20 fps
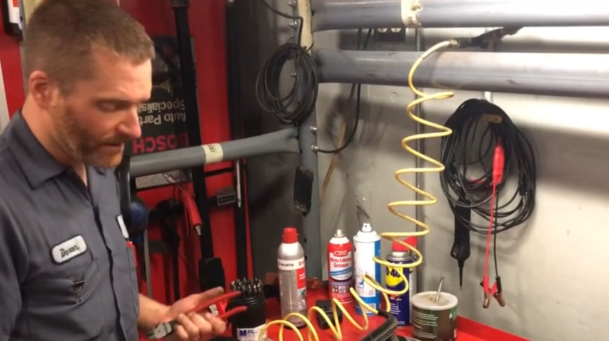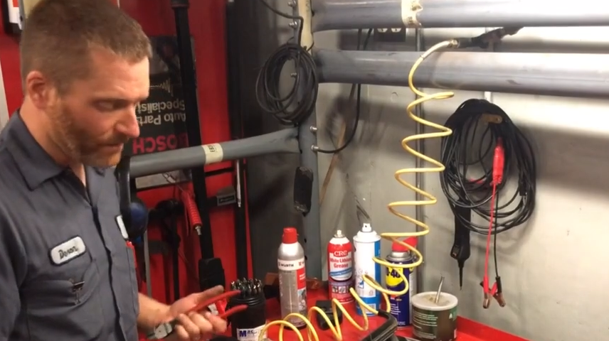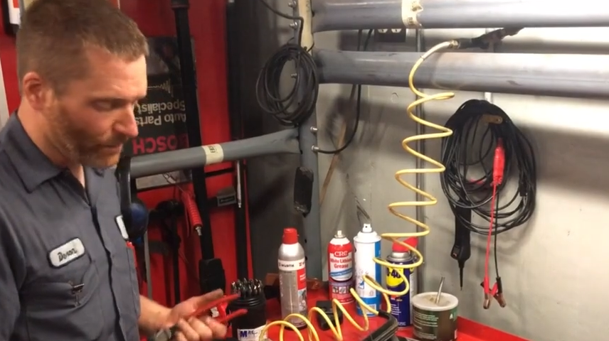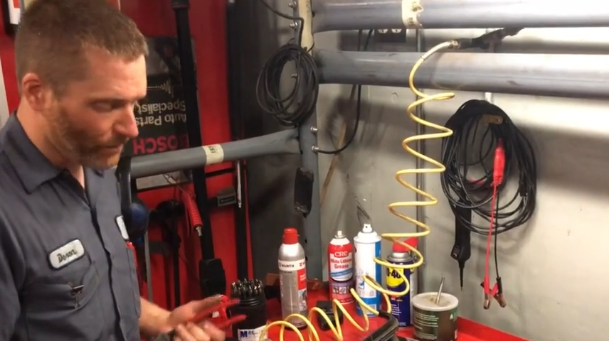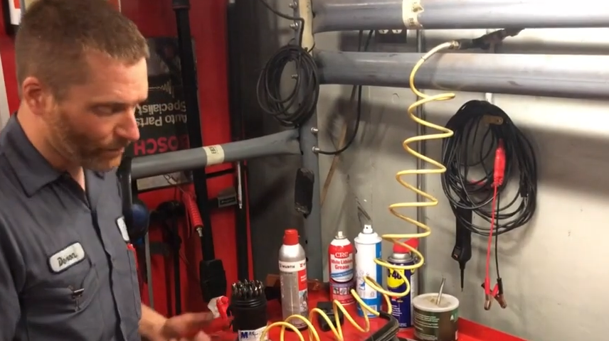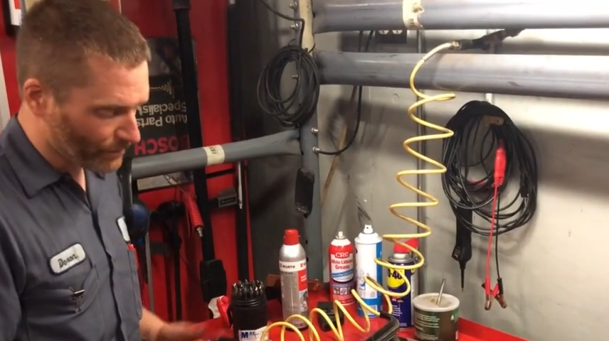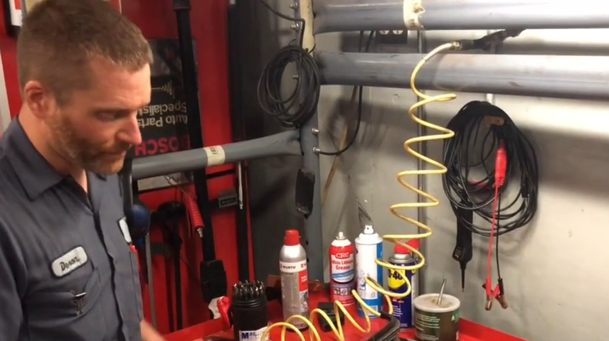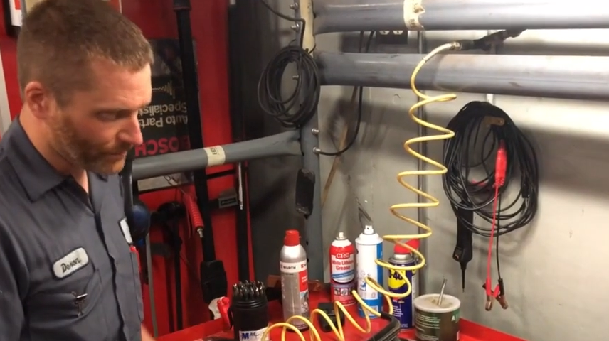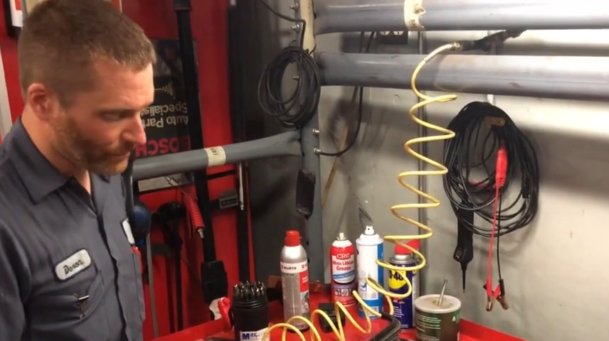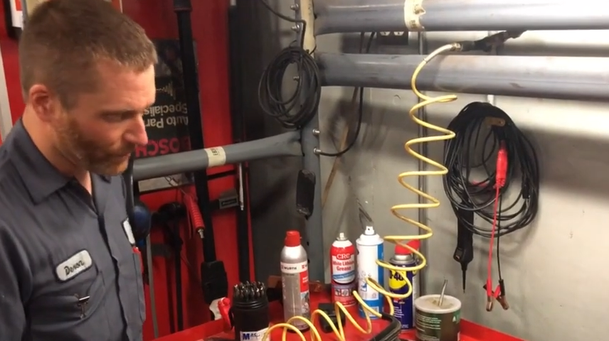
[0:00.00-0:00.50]
on
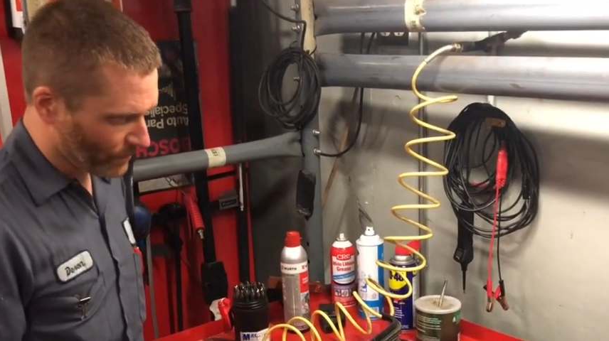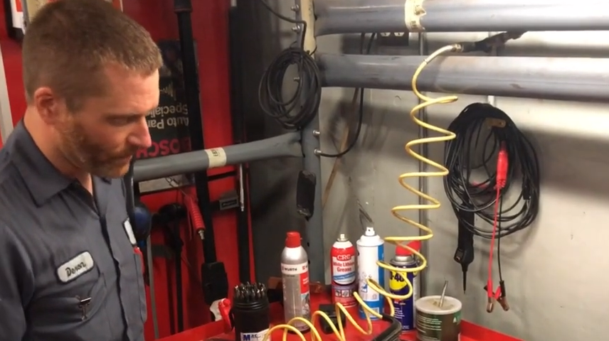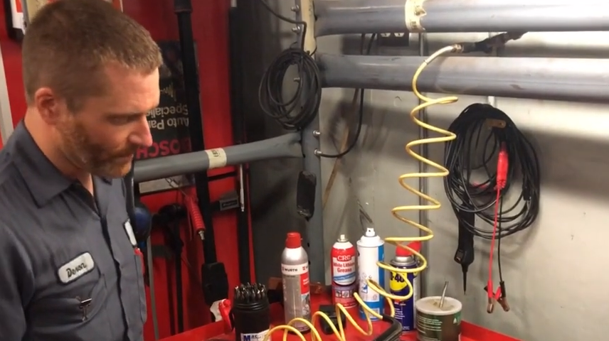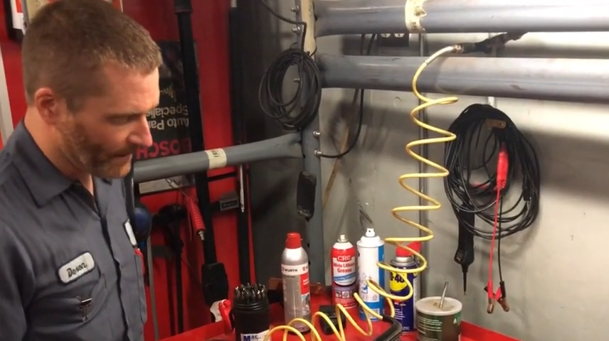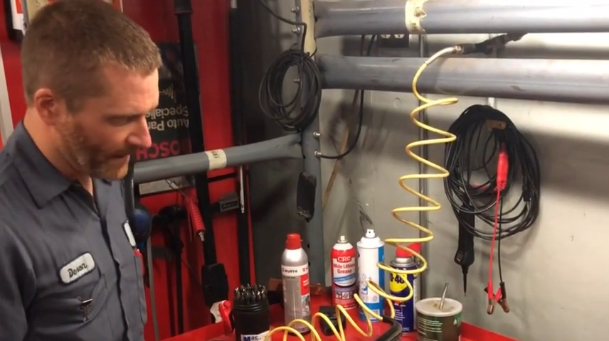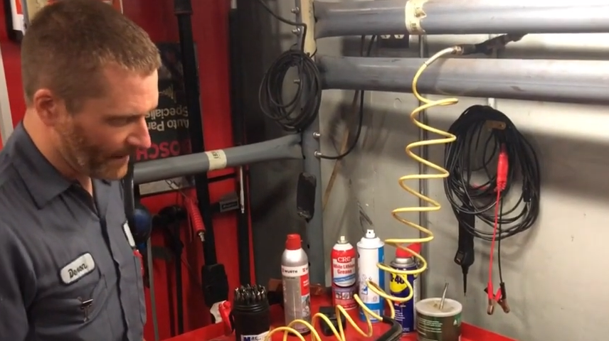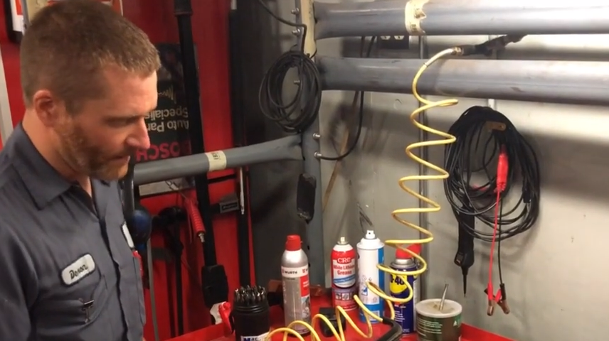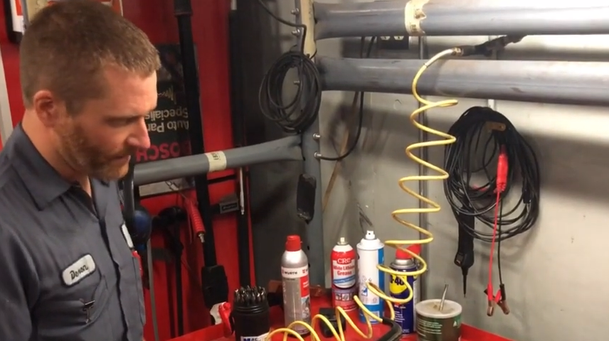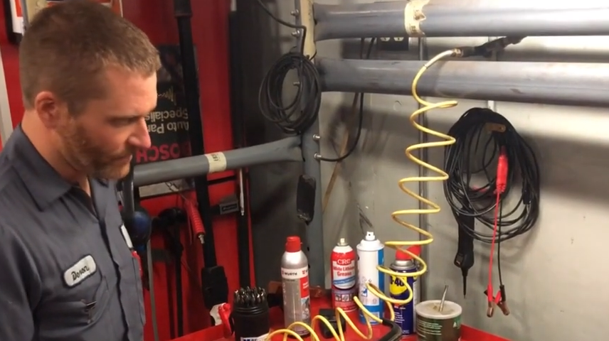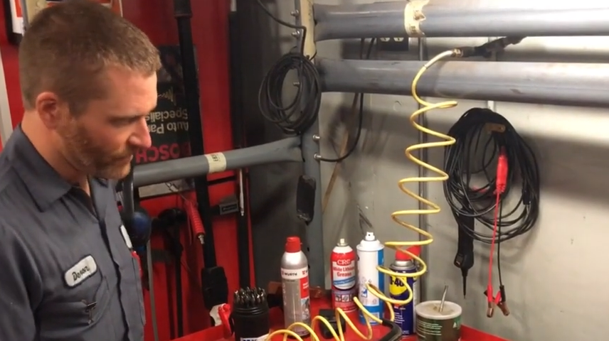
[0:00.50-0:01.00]
older door
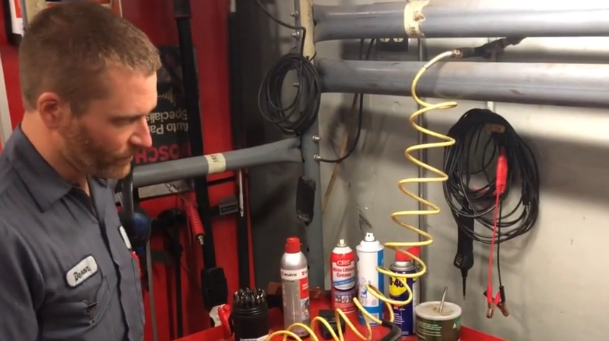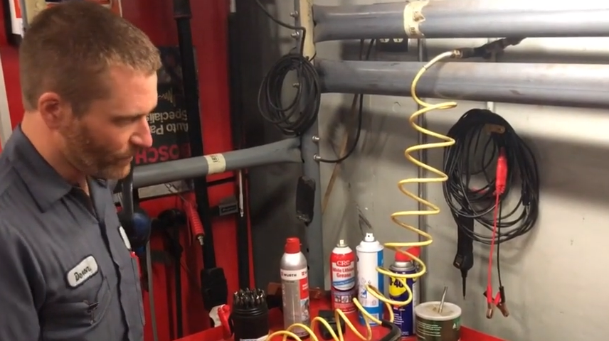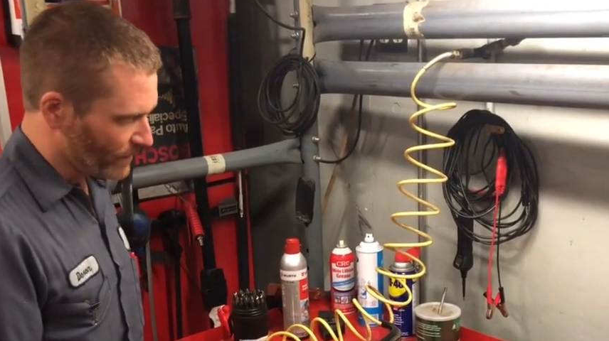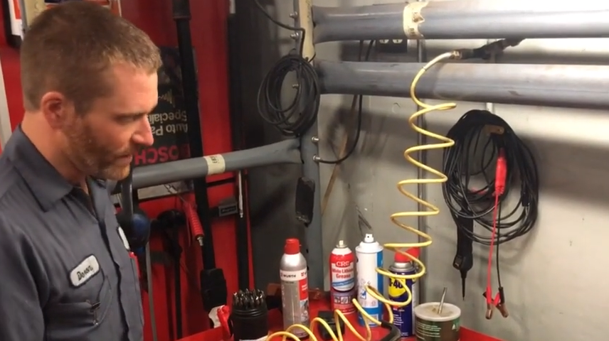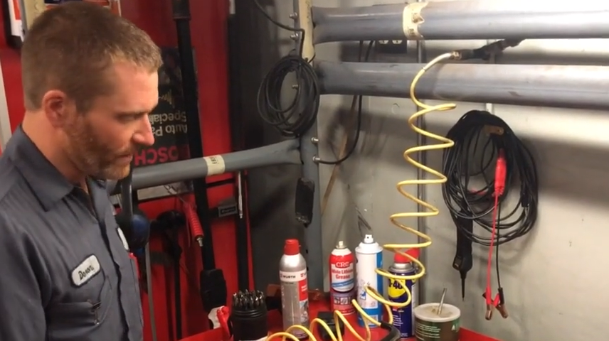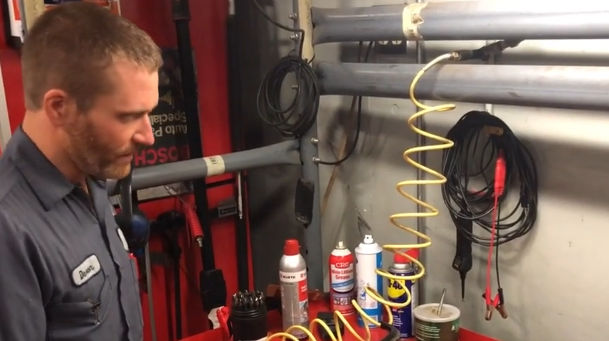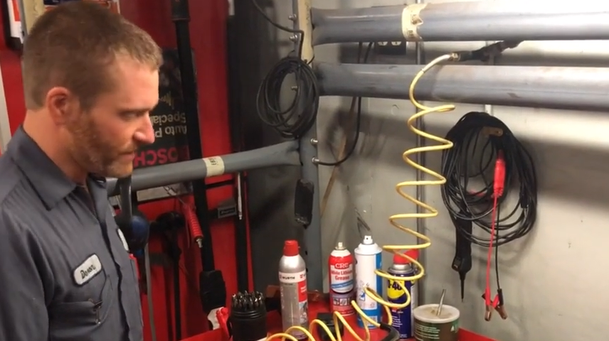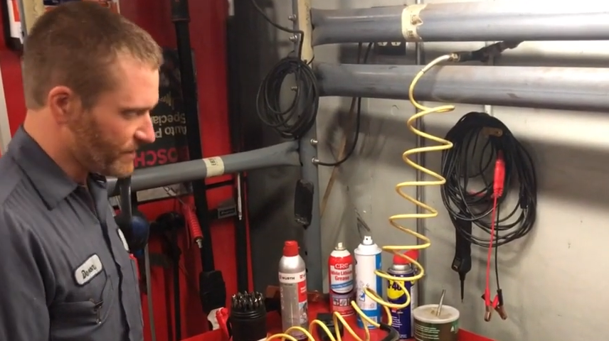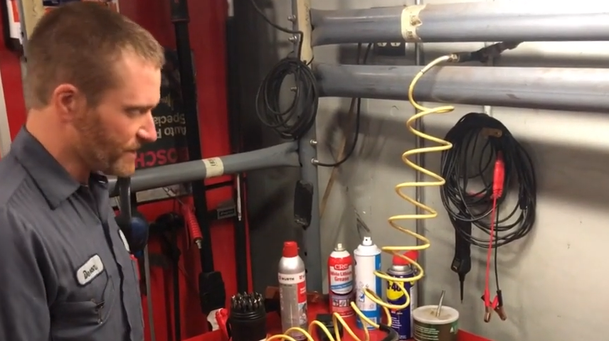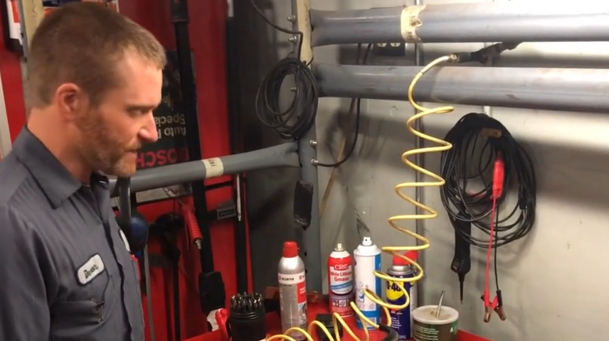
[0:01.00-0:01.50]
panels. So we
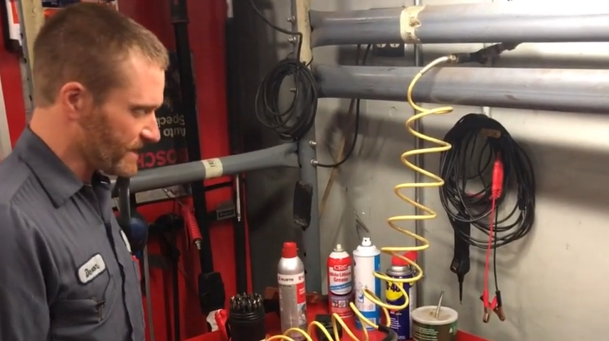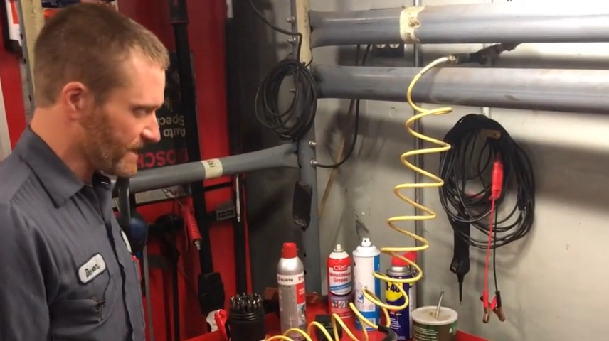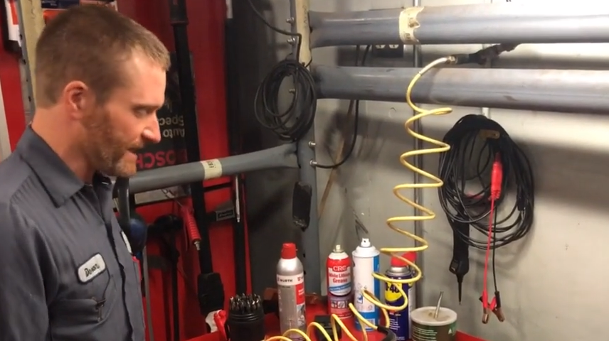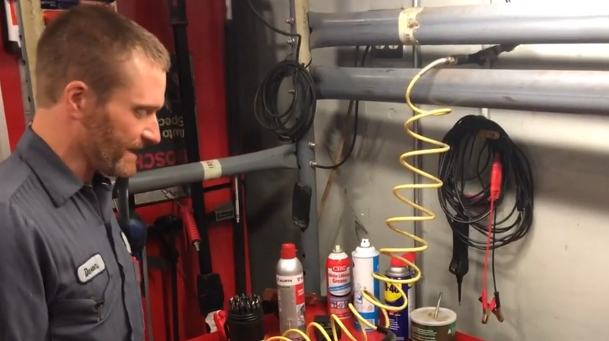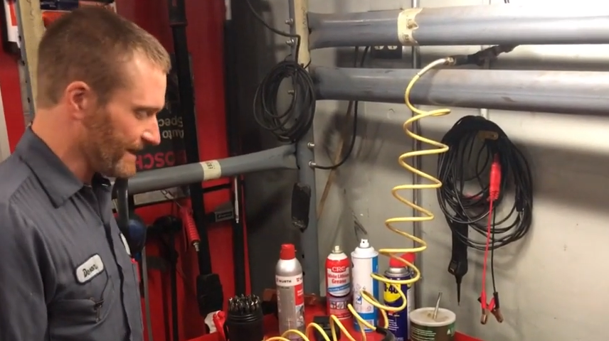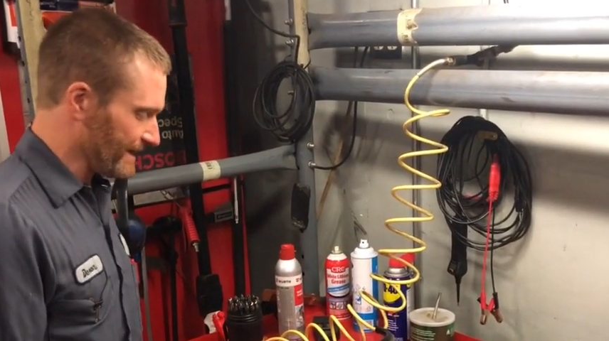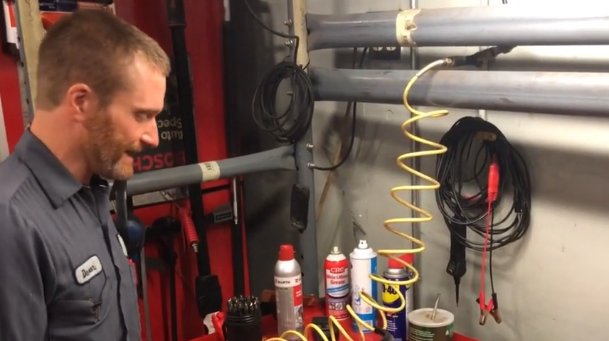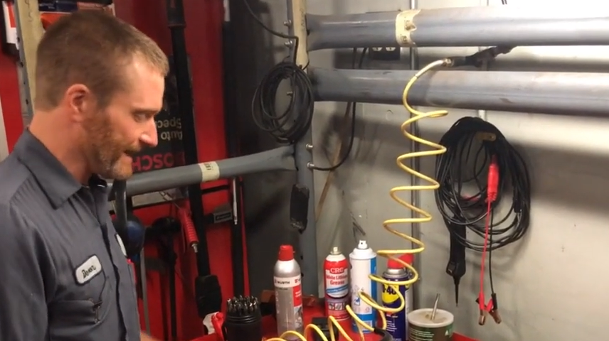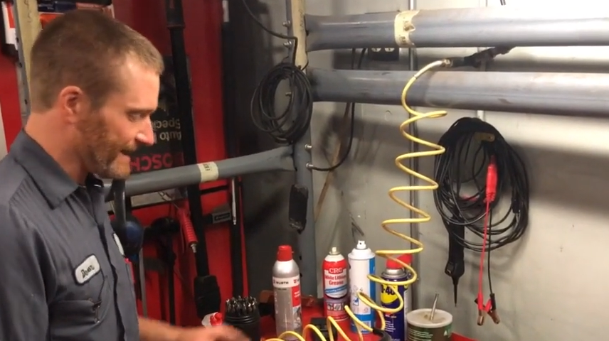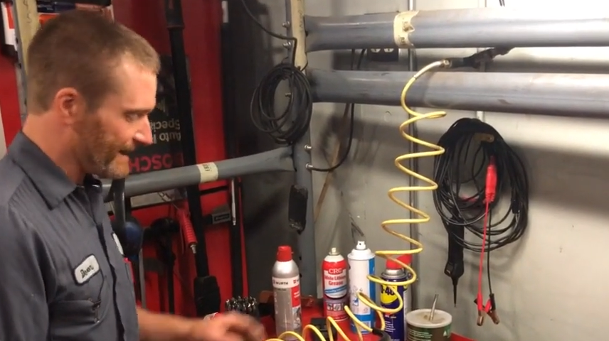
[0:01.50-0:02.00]
always just
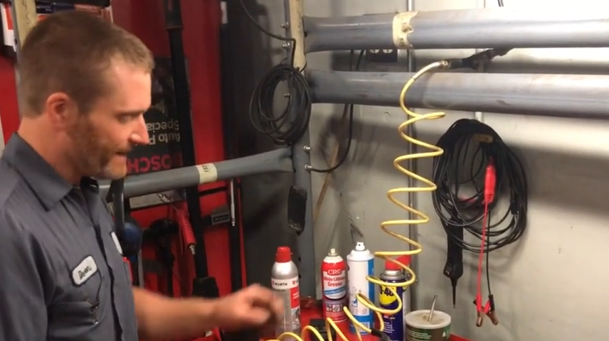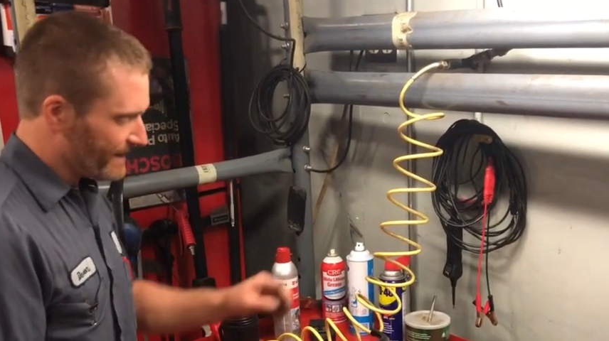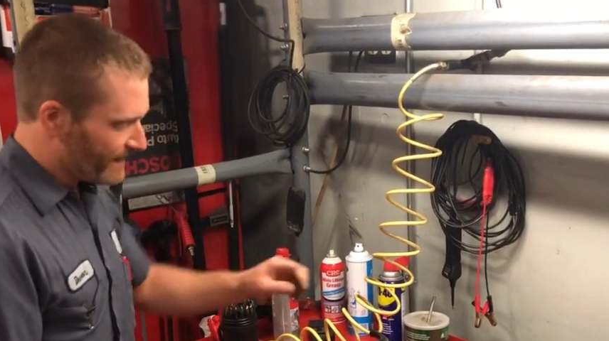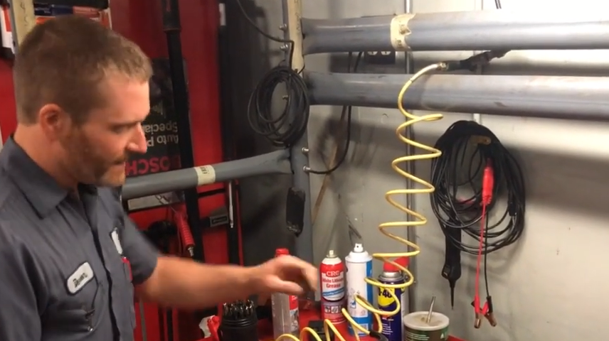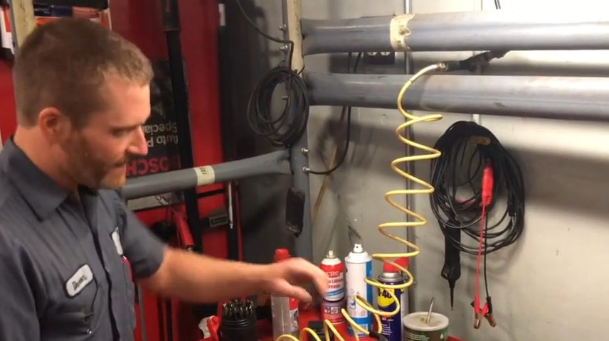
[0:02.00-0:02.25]
kind of like